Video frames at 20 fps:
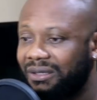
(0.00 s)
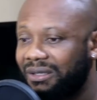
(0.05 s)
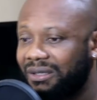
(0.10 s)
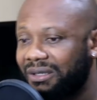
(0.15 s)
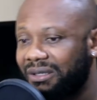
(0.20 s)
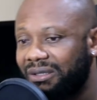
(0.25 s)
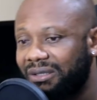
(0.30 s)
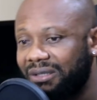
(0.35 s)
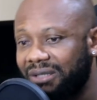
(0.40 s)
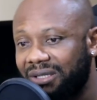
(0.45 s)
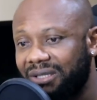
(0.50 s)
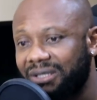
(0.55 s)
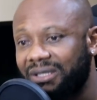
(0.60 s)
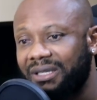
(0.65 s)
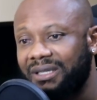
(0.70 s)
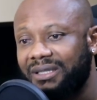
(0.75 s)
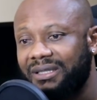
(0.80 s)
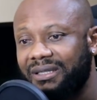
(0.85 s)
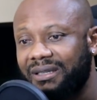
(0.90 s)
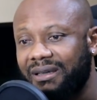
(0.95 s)
This
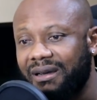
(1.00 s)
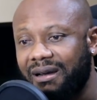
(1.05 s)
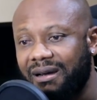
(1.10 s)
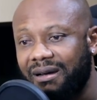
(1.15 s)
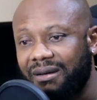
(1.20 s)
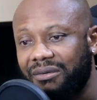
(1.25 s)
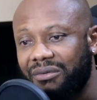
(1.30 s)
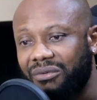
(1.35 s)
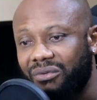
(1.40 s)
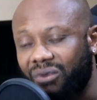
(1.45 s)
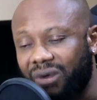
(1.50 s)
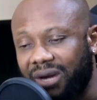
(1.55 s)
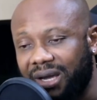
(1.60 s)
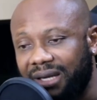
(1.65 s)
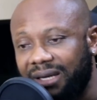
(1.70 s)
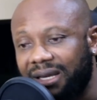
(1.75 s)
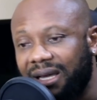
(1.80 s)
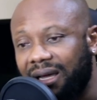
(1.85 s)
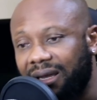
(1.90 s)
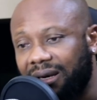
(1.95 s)
is Red
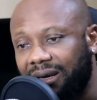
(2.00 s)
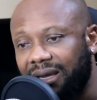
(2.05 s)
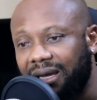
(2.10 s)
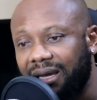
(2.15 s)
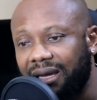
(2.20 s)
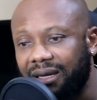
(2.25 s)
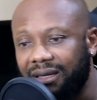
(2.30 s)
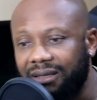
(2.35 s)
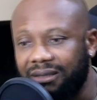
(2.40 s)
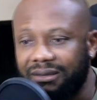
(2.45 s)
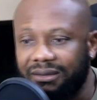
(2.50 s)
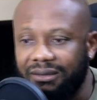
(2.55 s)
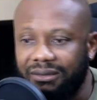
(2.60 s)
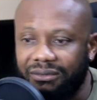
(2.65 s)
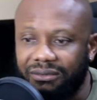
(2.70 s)
Alert